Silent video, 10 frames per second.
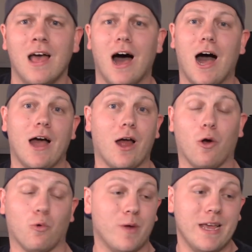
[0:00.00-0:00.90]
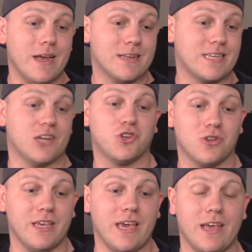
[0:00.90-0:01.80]
Uh, are we
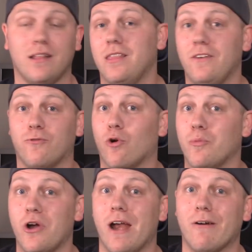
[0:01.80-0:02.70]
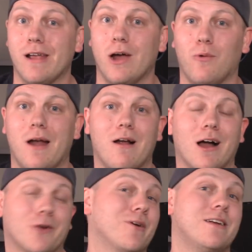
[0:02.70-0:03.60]
essentially in the former area where
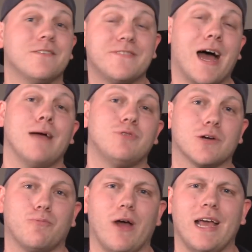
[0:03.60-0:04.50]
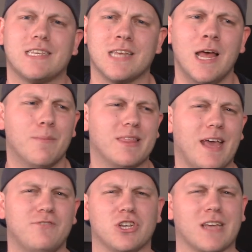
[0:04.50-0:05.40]
Ocarina of Time took place, but
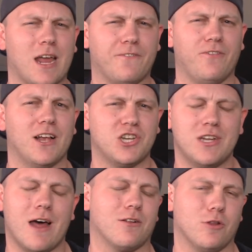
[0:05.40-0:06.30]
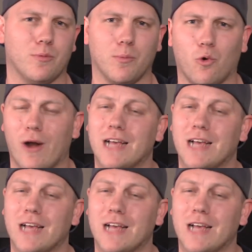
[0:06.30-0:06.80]
they've just kind of fleshed it out a little bit more?